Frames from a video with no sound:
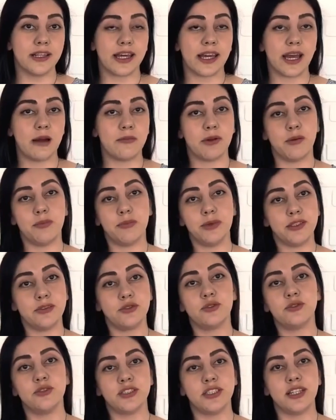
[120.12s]
the
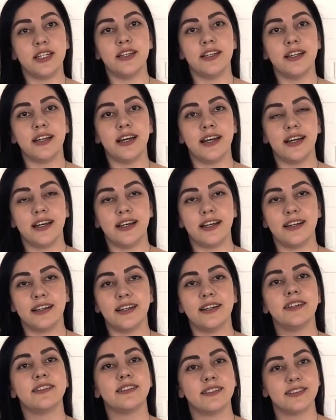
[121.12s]
GABA-B2
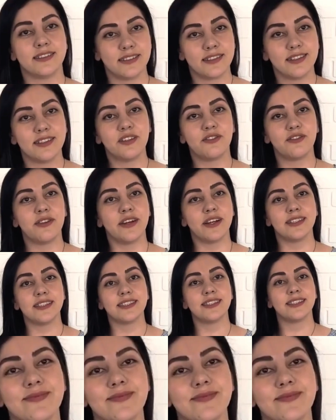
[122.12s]
gene field.